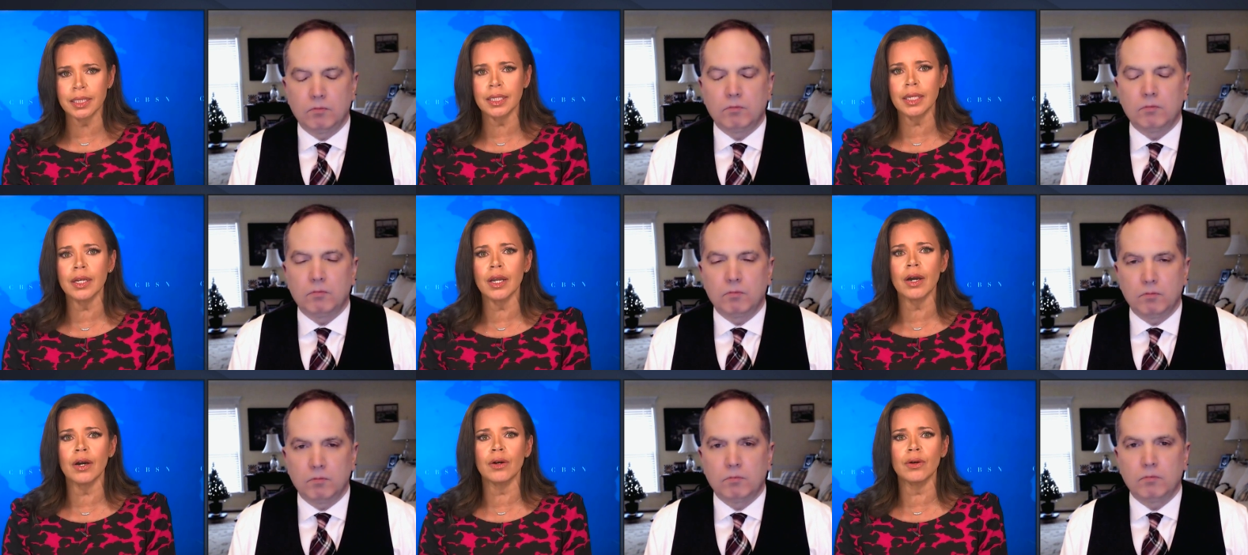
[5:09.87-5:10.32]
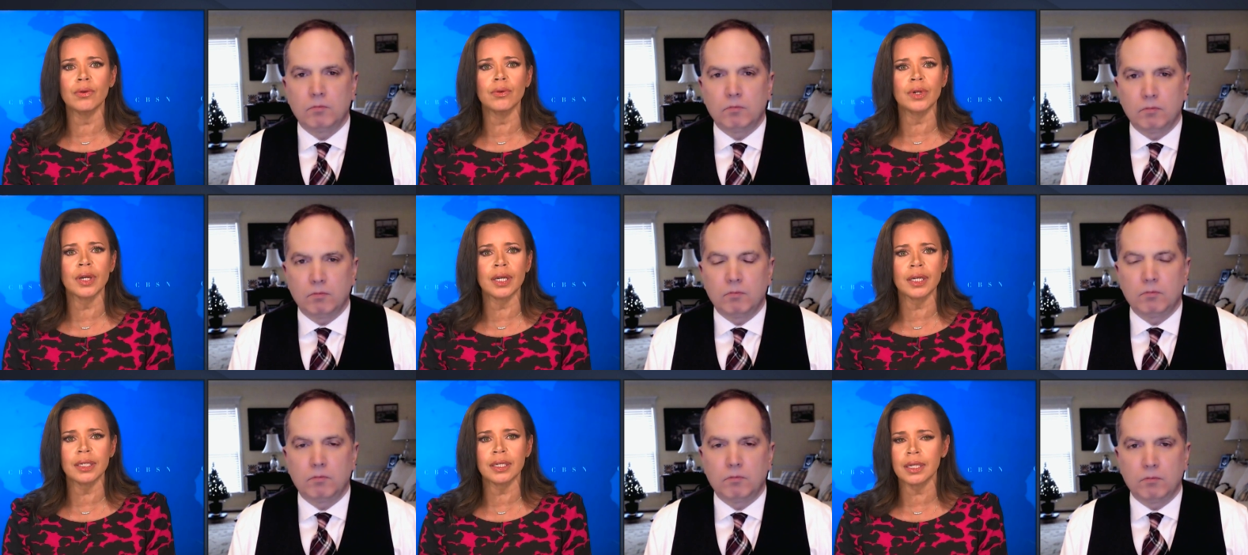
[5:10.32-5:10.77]
Speaker 1: You know,
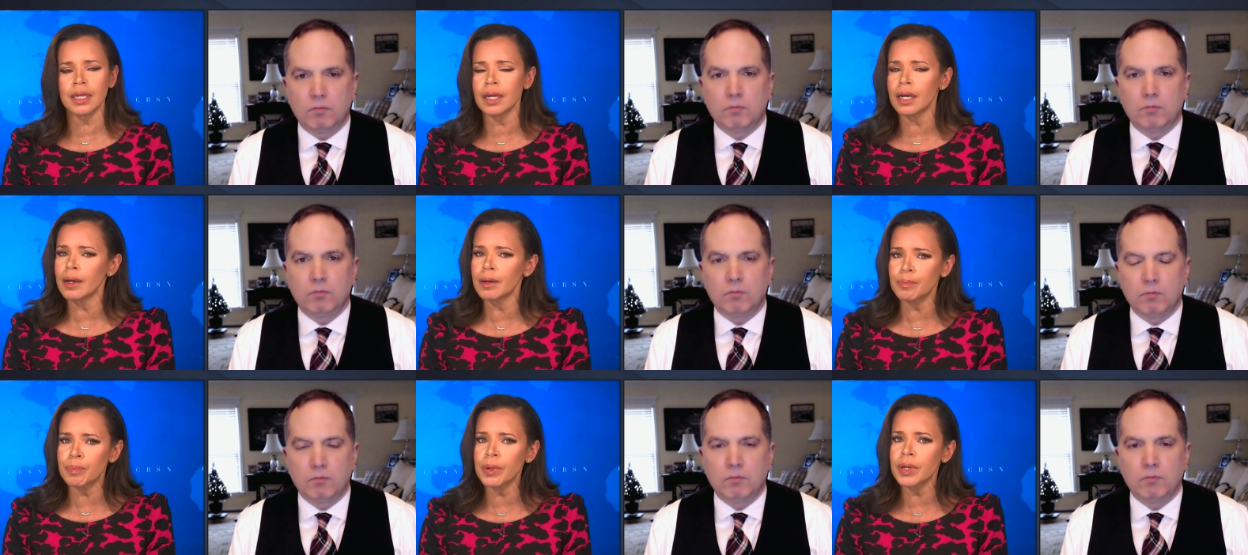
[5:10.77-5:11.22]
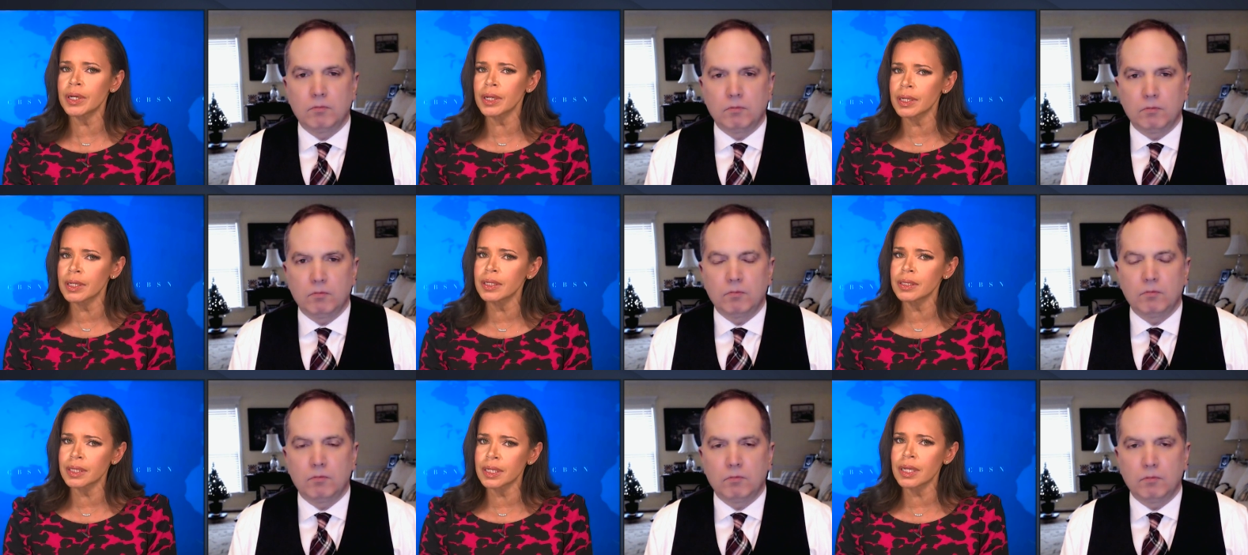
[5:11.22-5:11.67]
a,
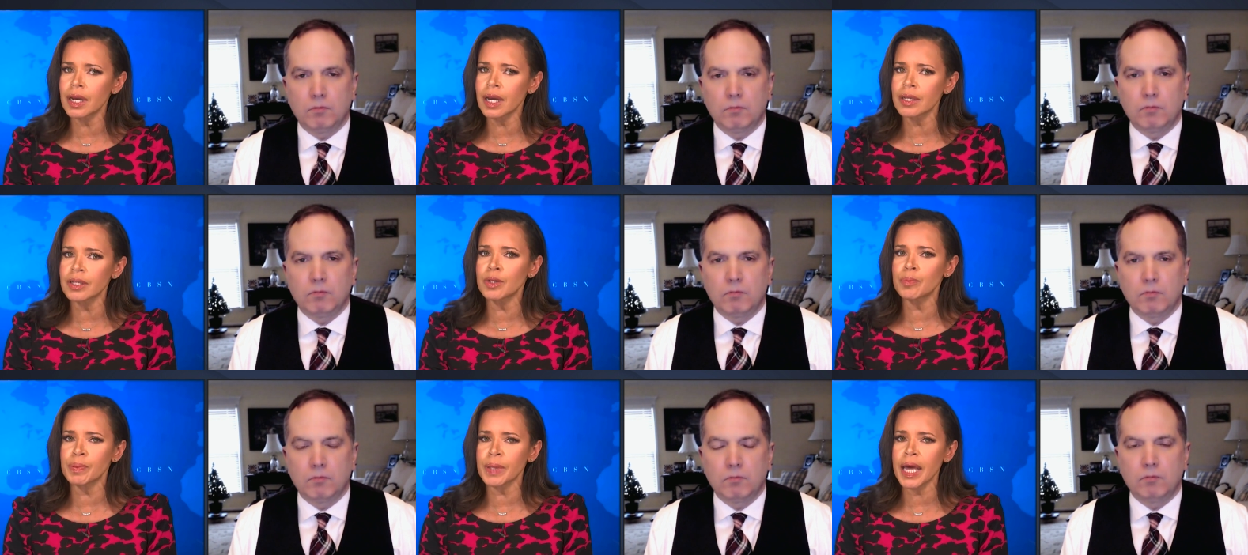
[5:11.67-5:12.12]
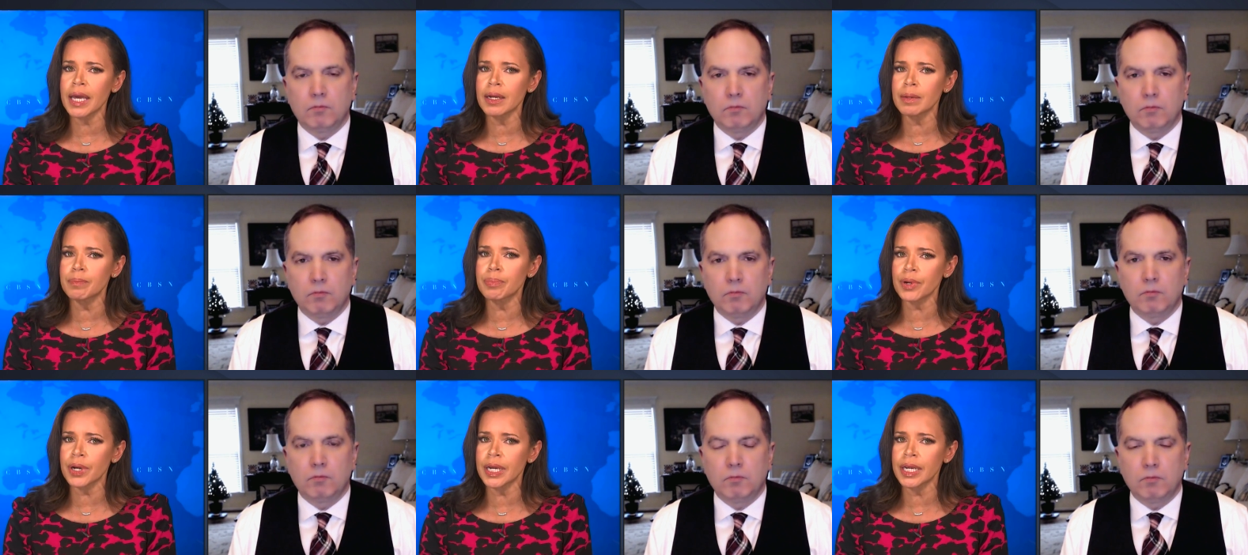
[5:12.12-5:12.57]
you got you plan a
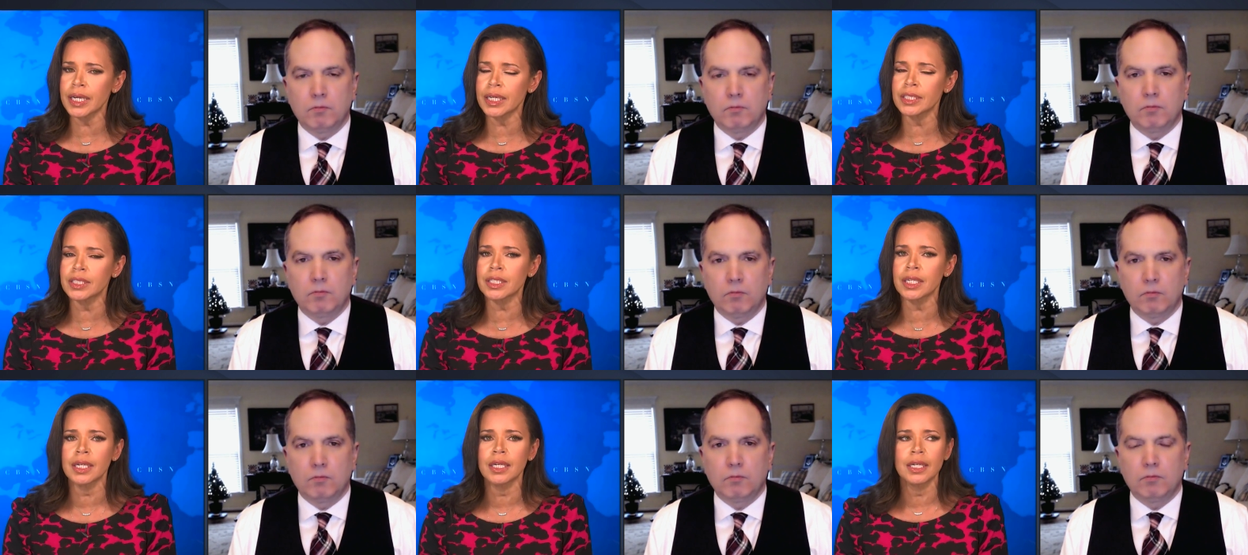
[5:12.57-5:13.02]
bridge,